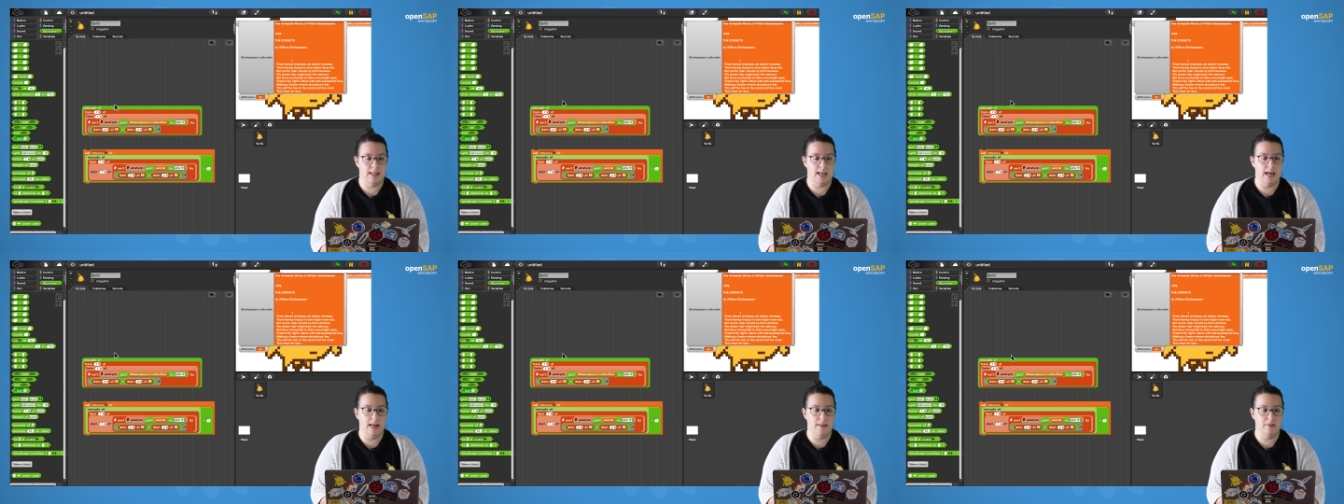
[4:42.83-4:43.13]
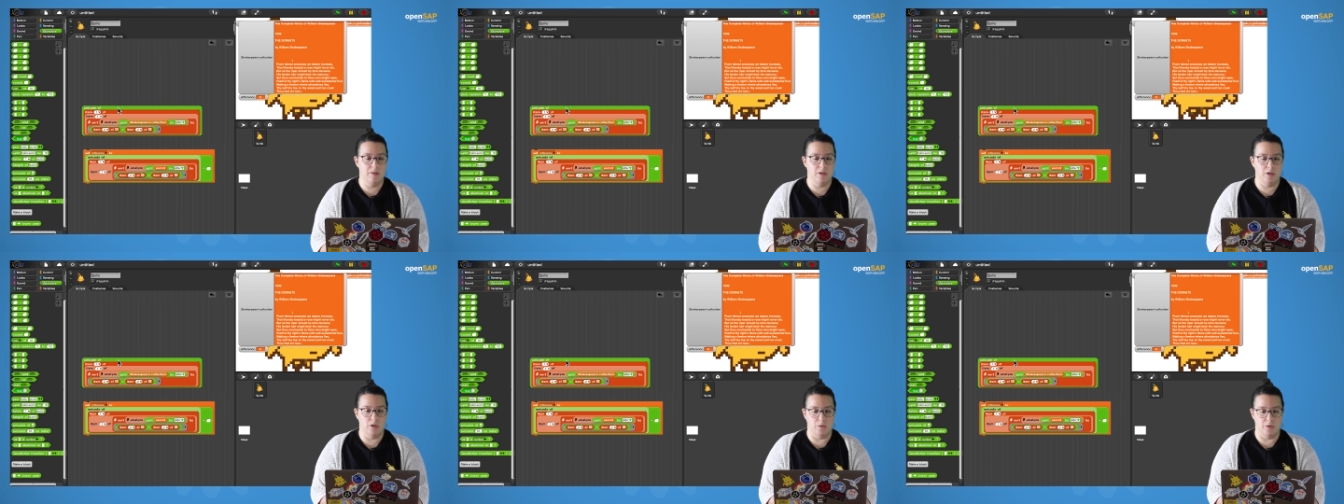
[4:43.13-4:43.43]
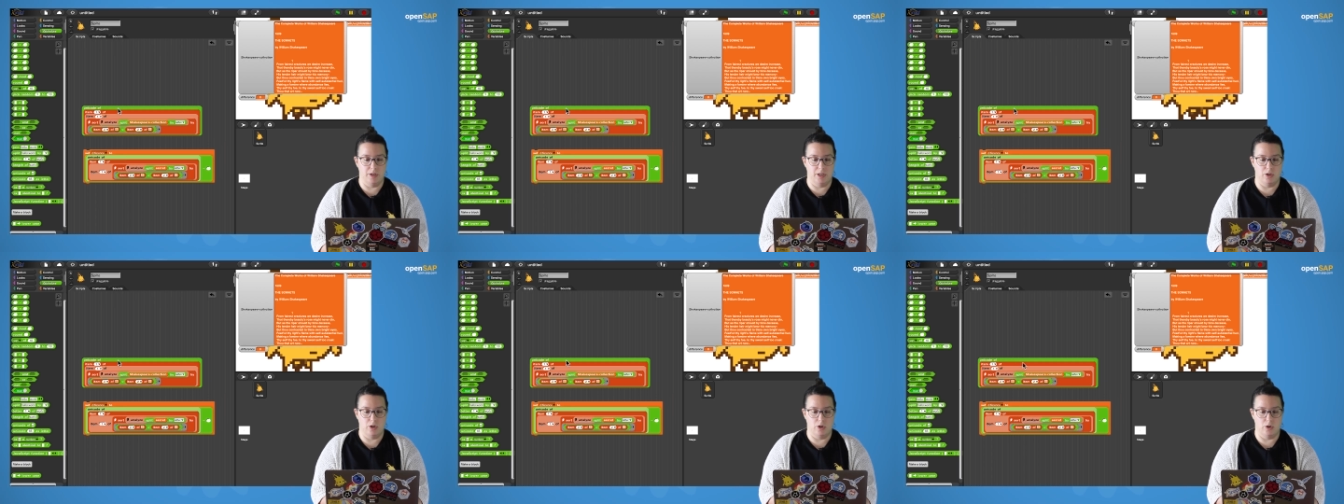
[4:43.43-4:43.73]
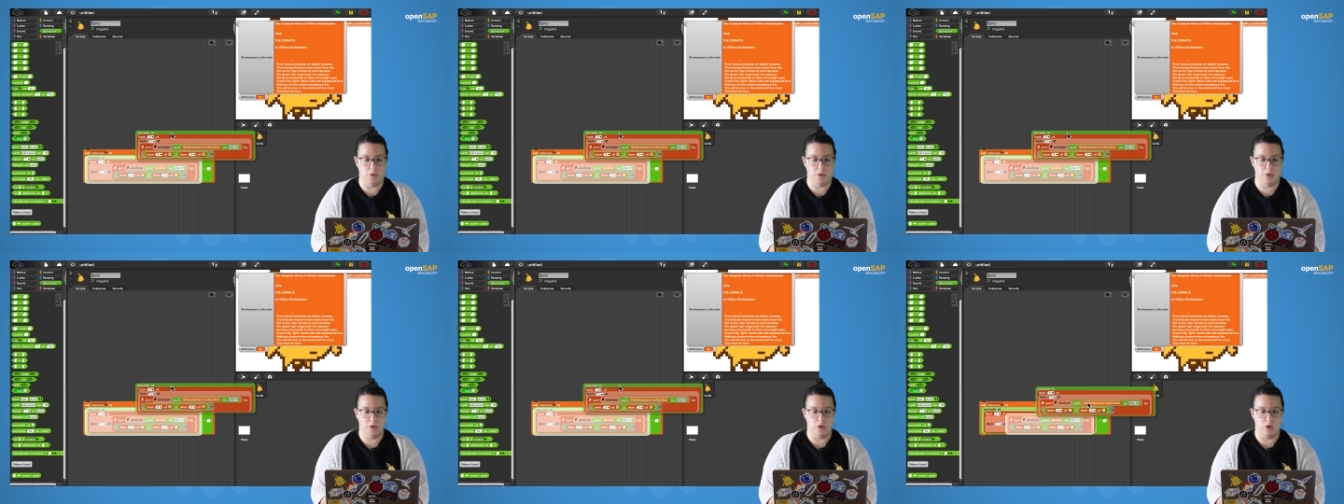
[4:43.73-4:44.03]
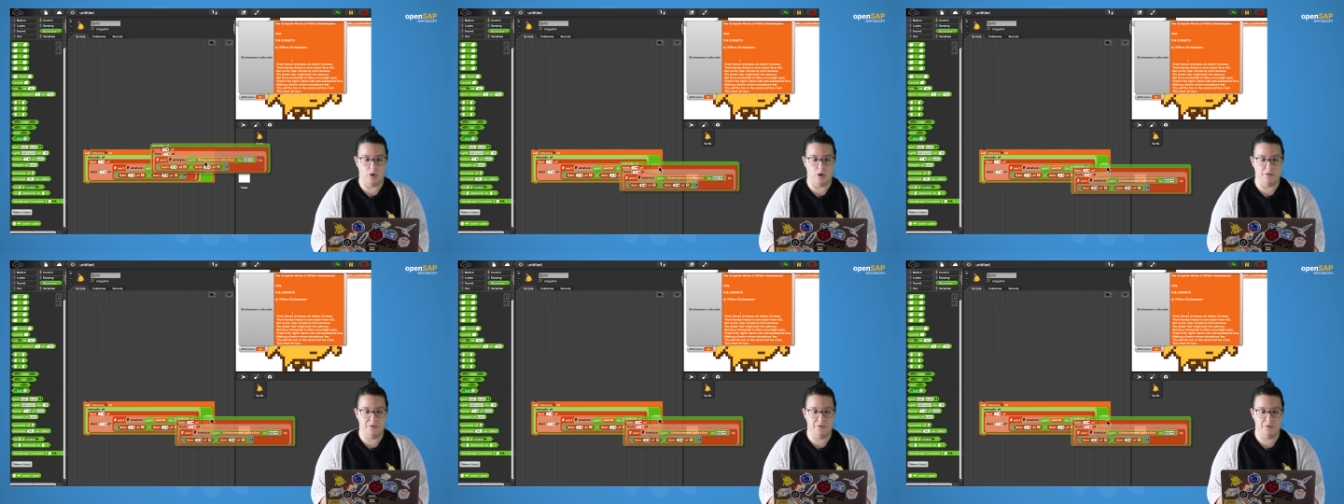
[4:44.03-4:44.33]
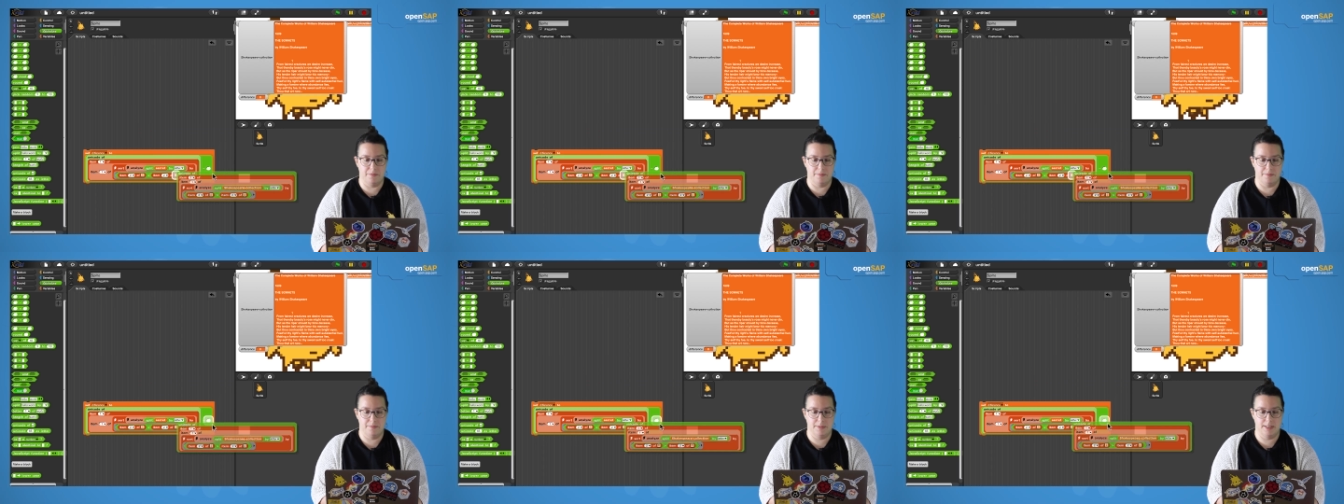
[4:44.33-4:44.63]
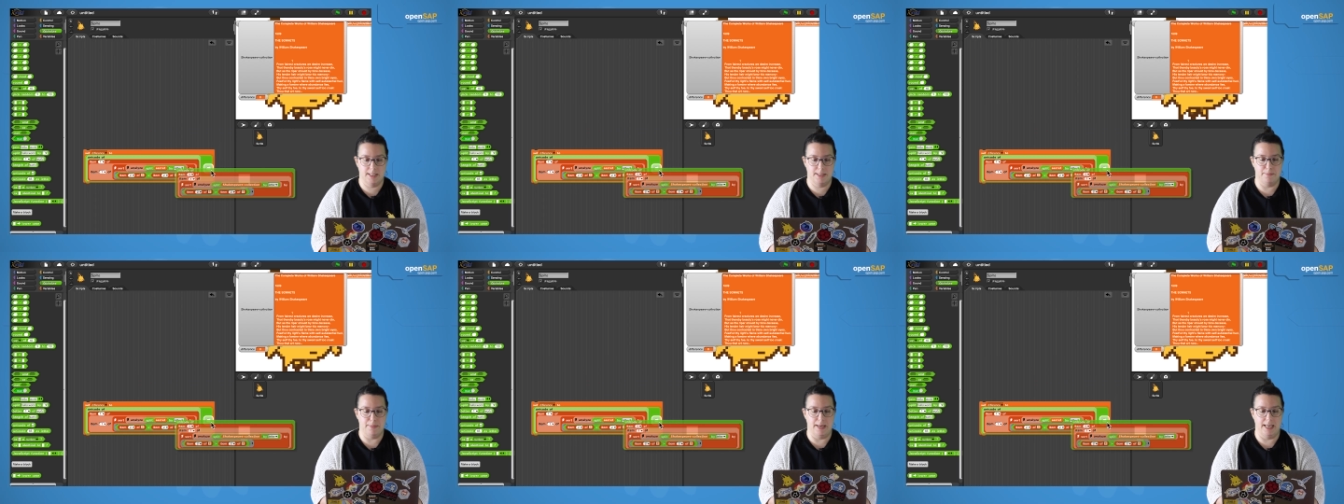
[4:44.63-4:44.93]
and the Unicode of
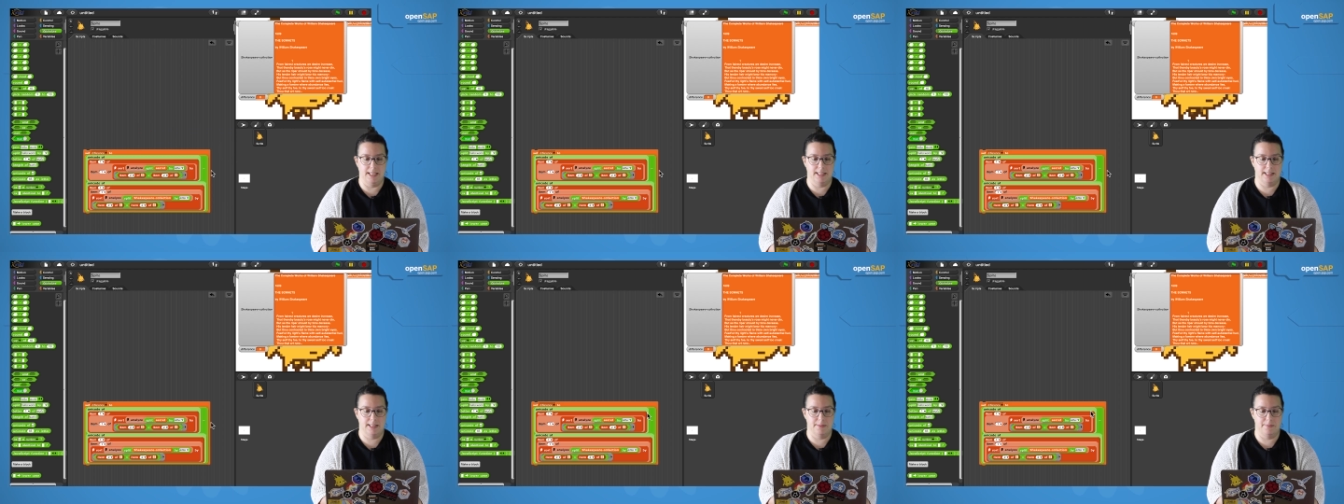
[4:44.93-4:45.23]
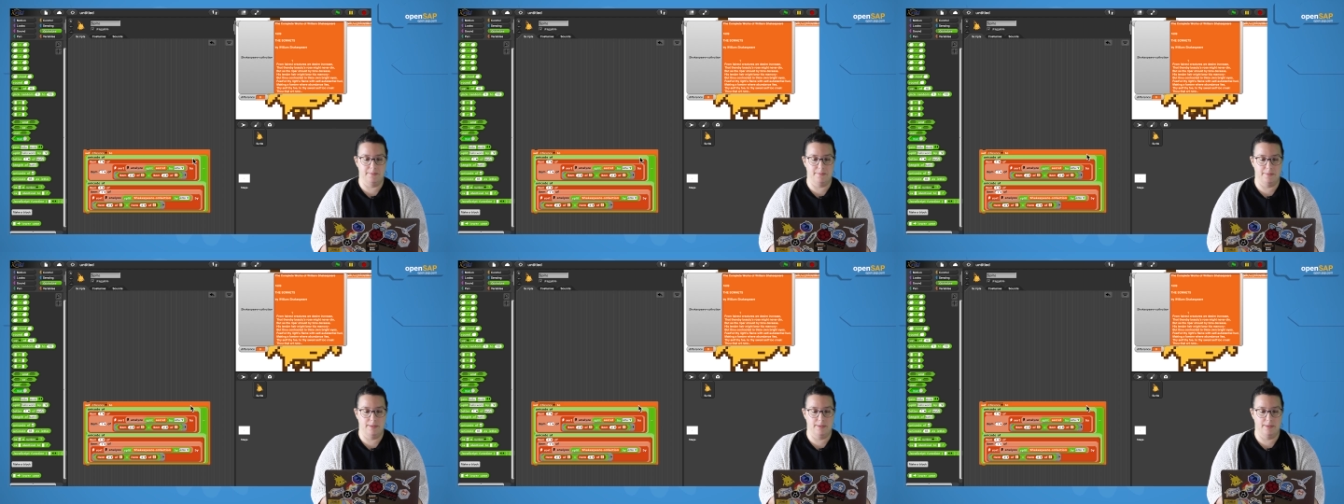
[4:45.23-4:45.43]
space.